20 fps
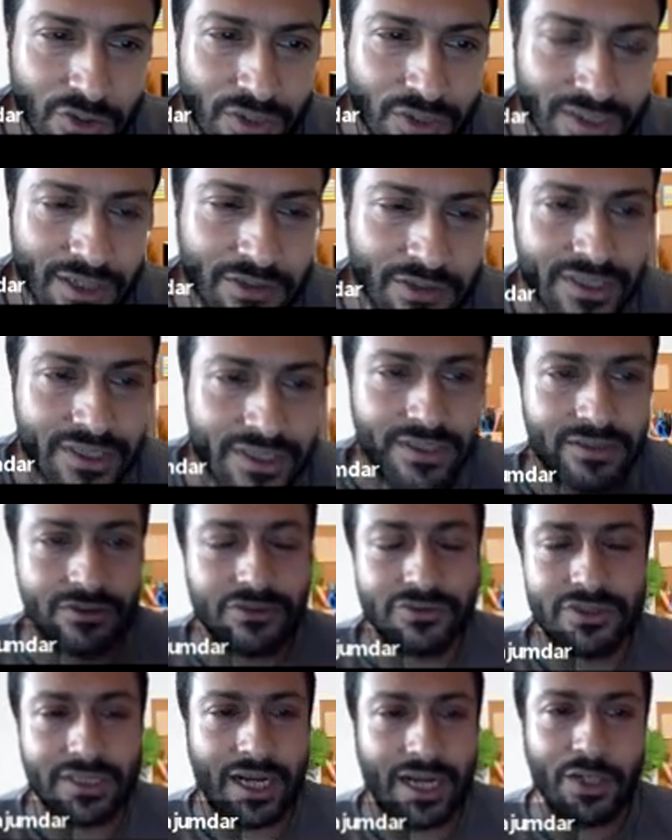1000
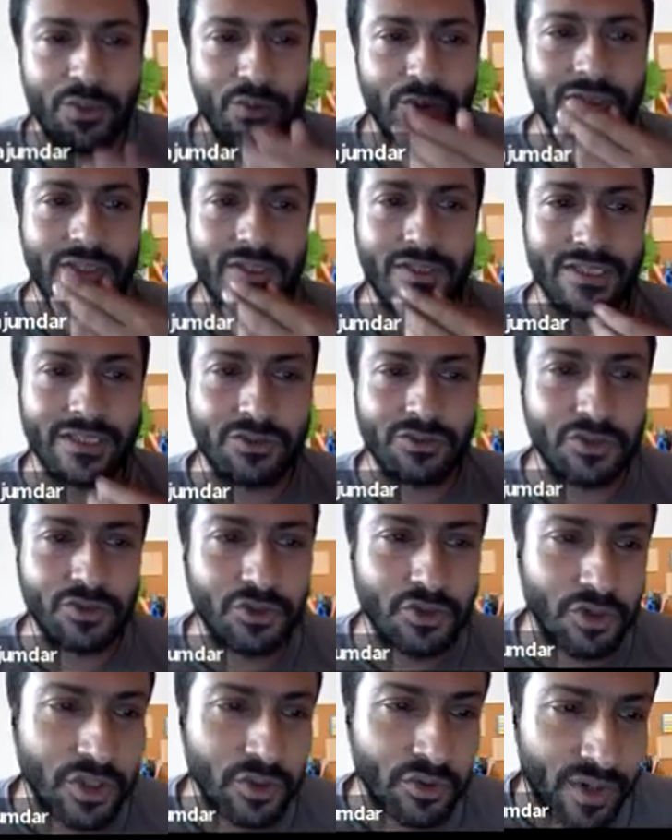to start with just to
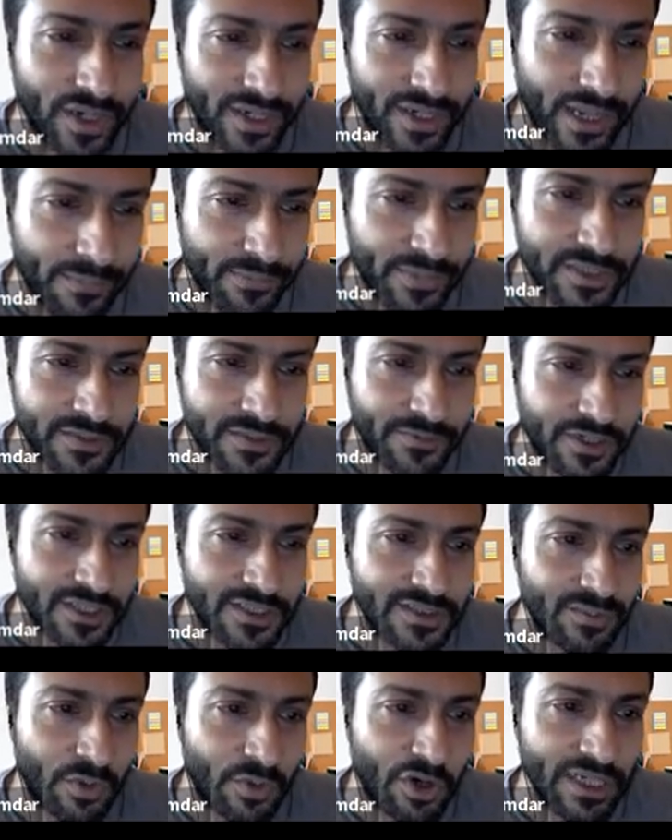show you what happens for a
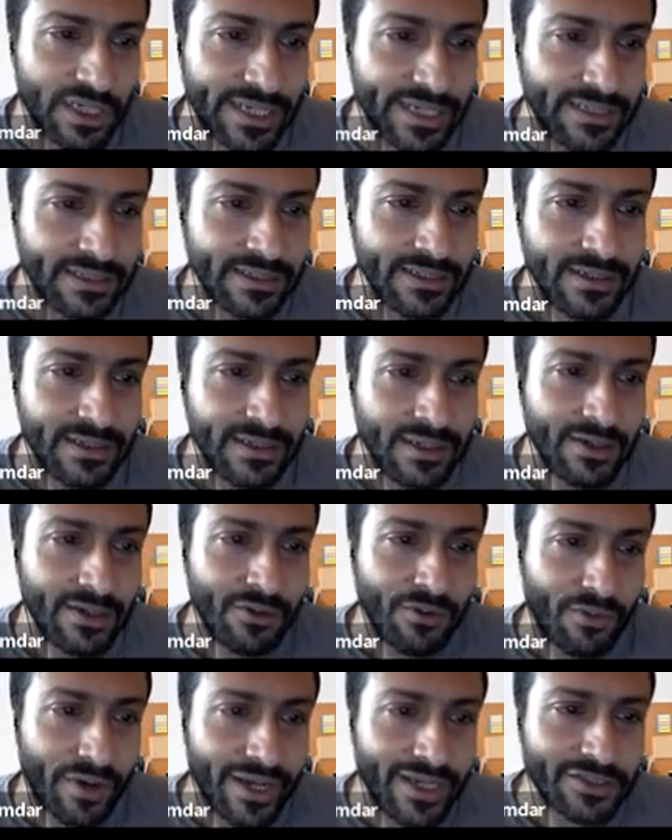small n.
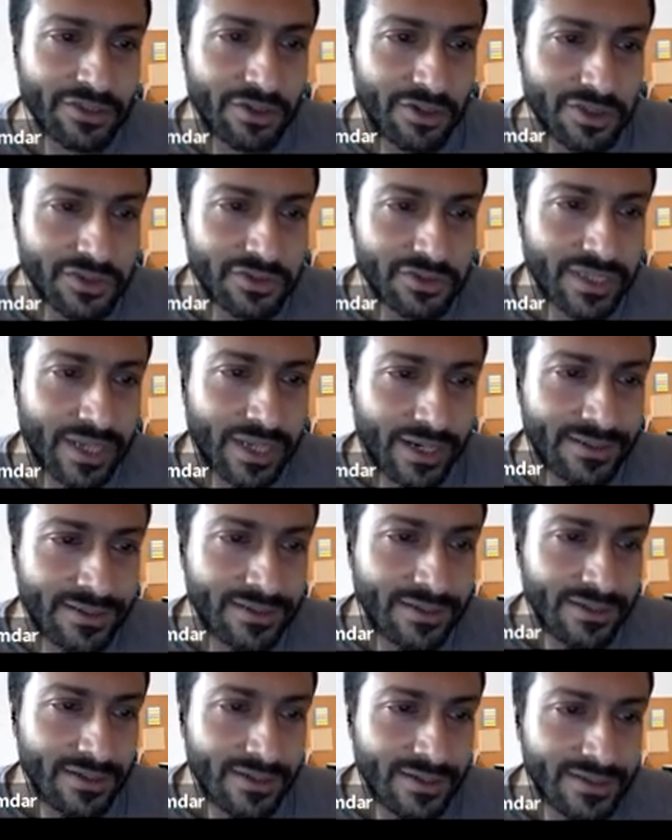Y is also that
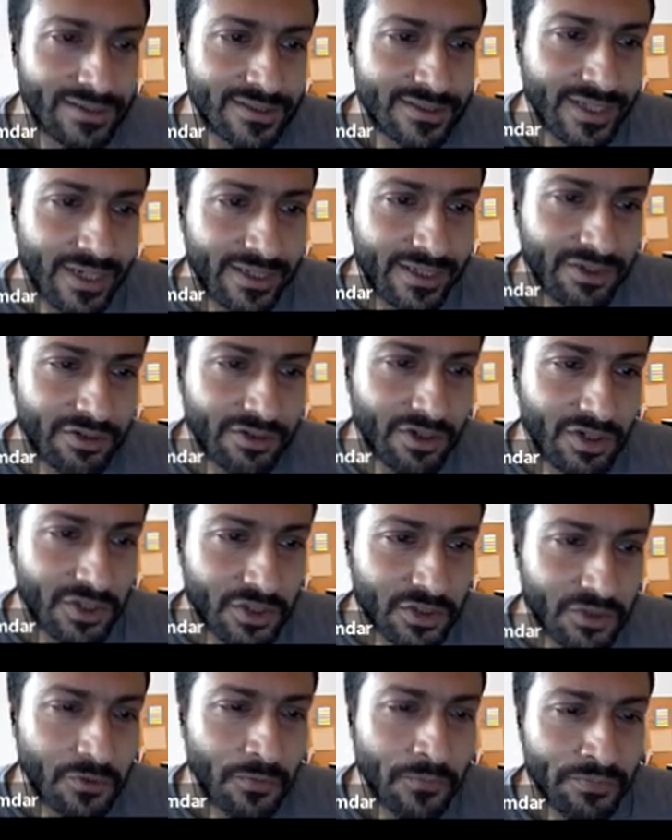z equal
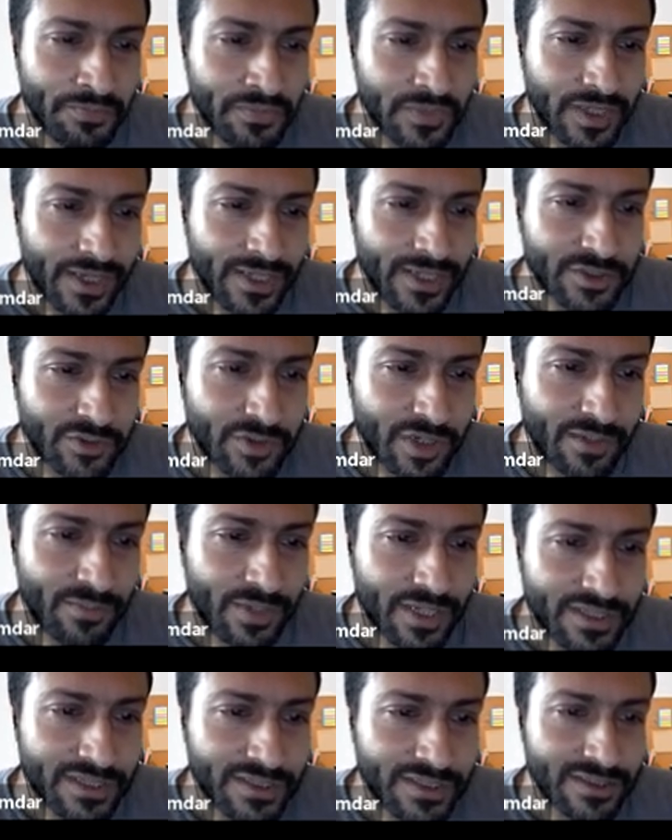to x square
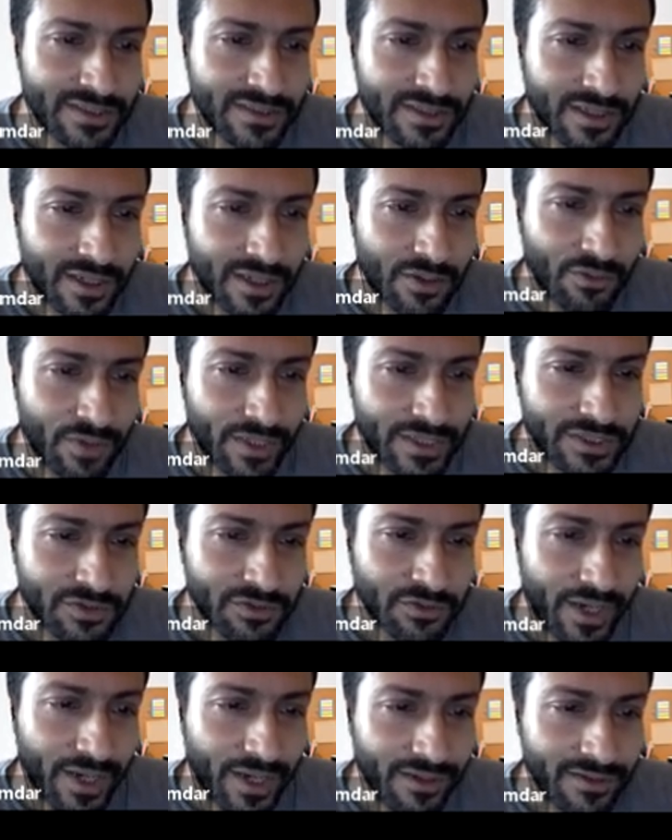plus uh, y
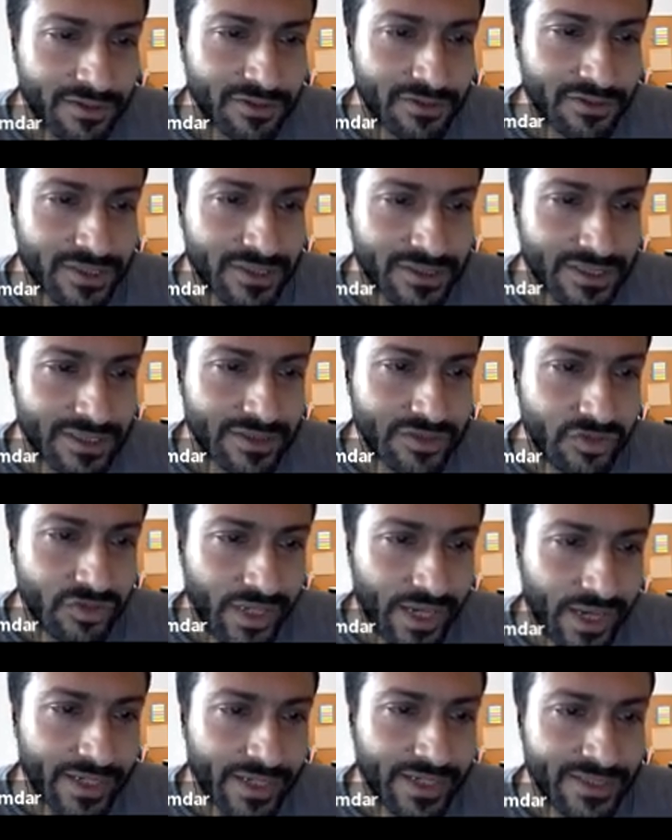square. So these are
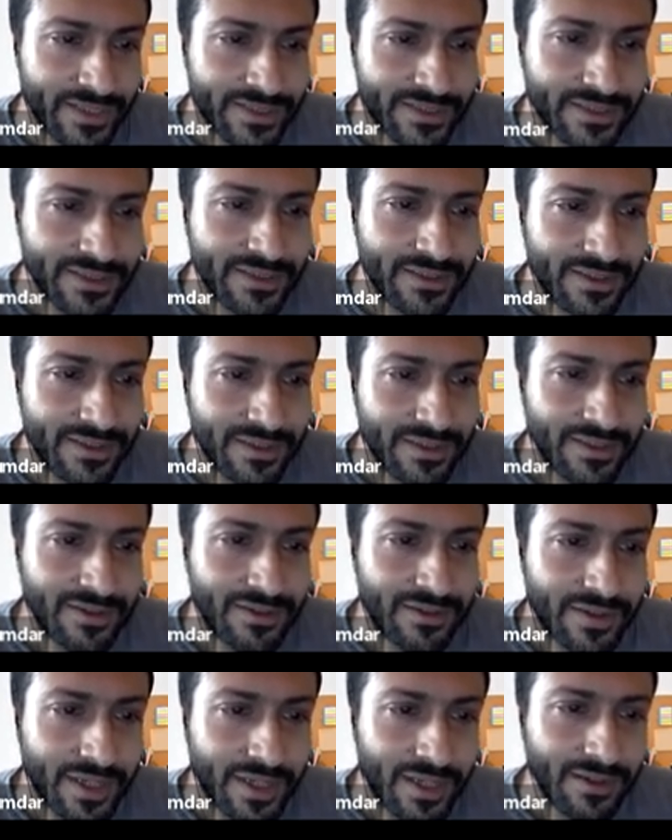three arrays.
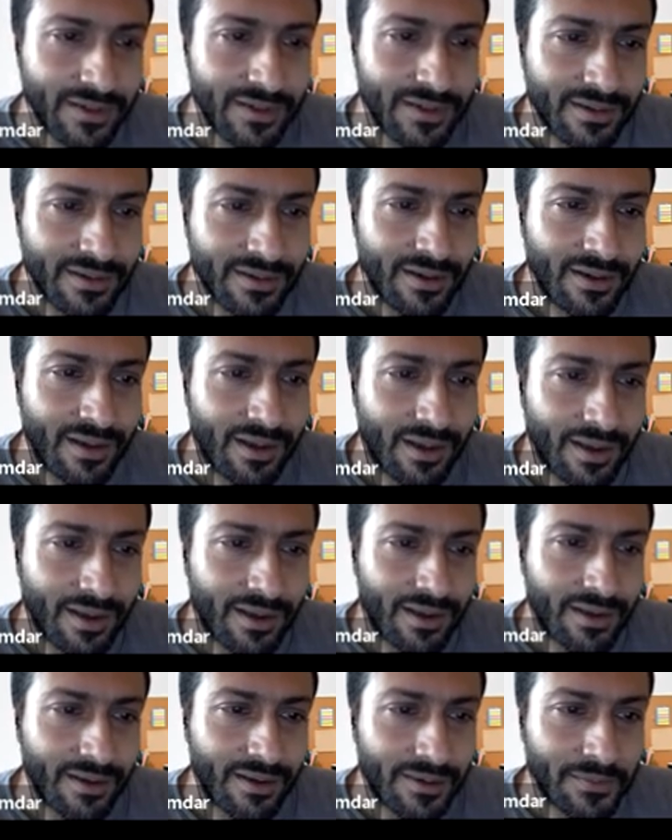Okay.
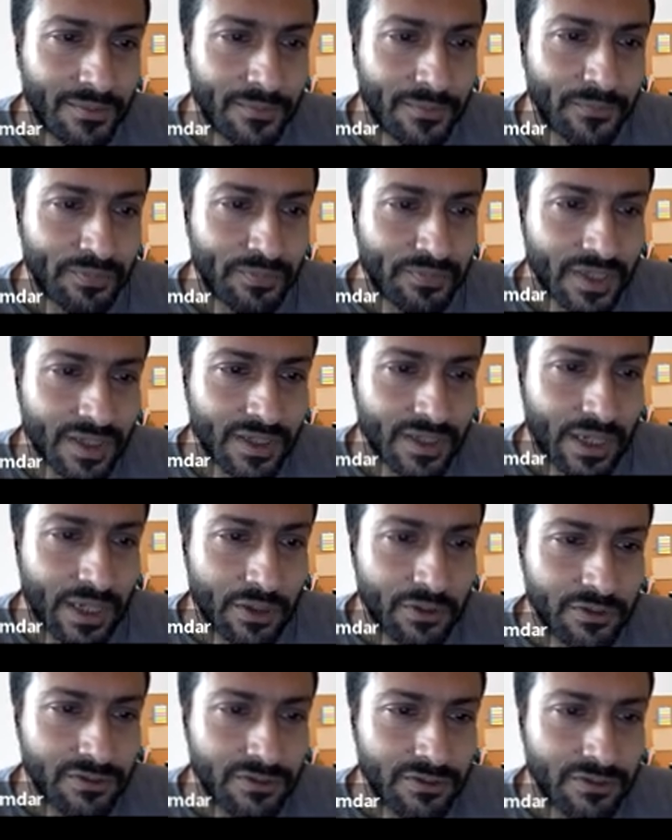Um,
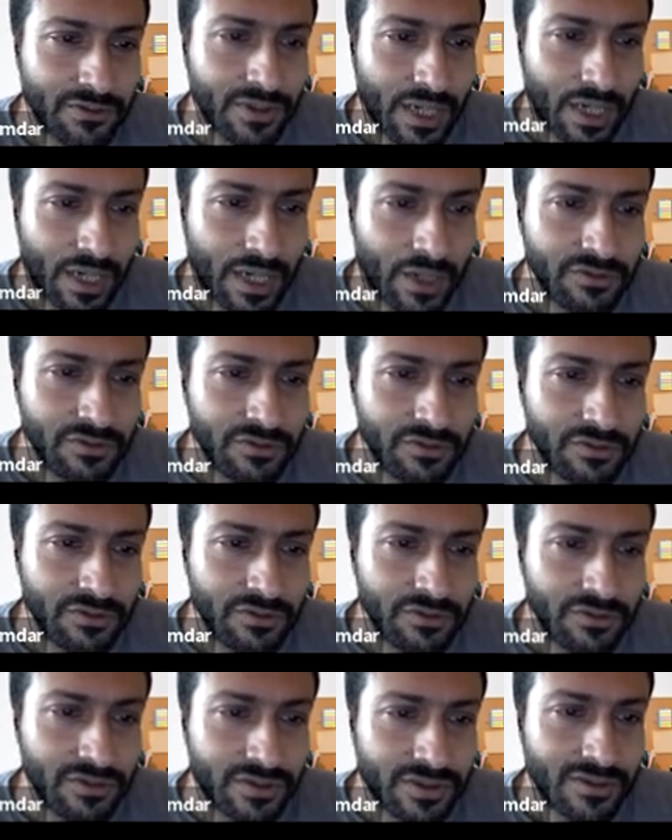now count
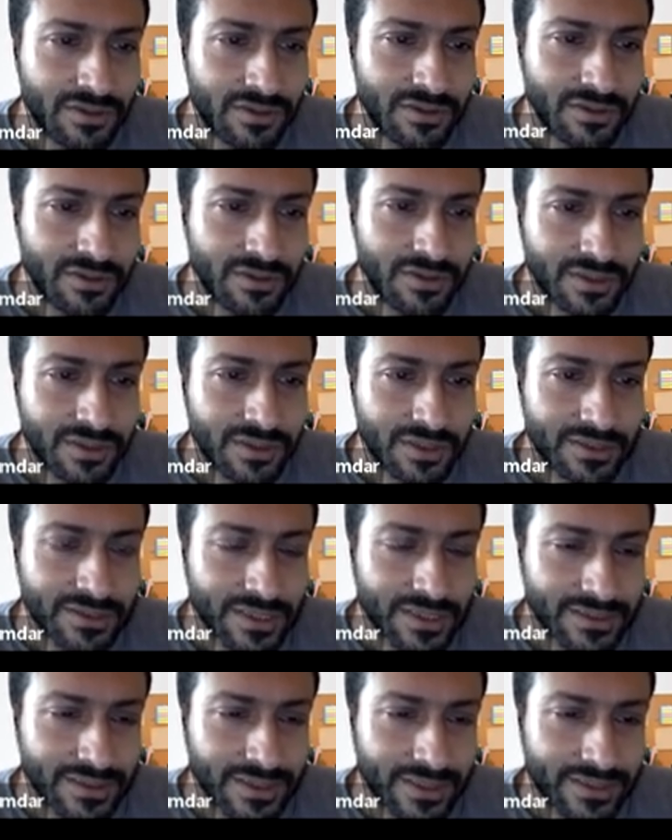uh,
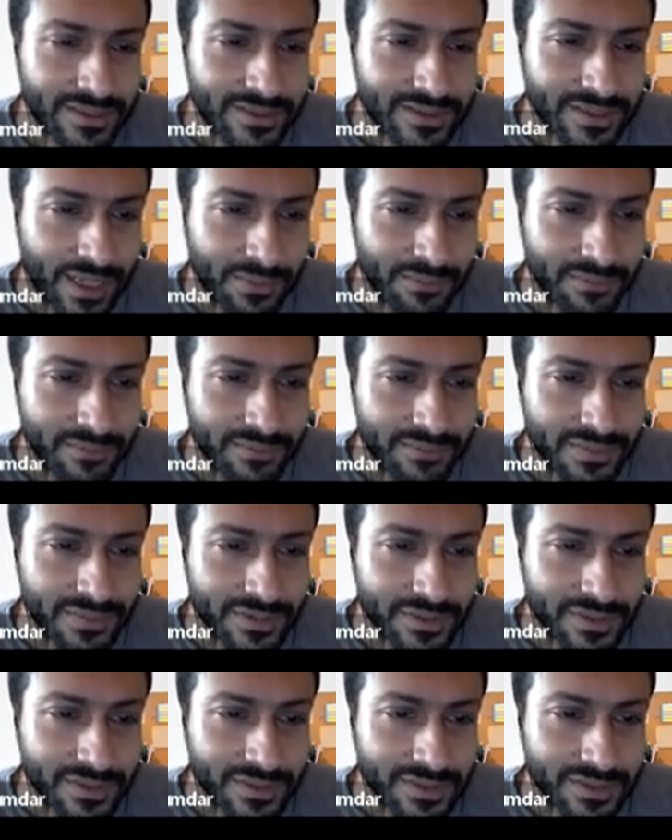such that sum
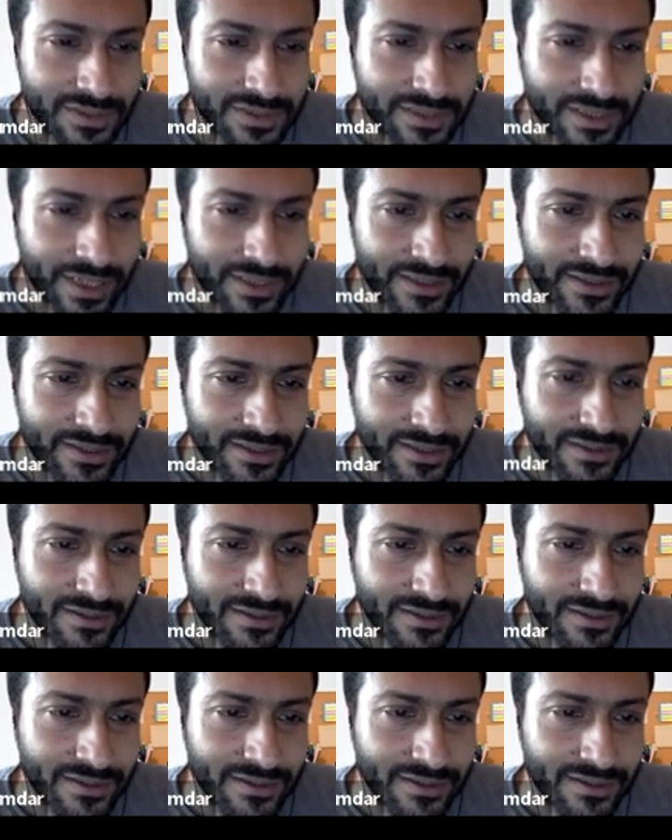z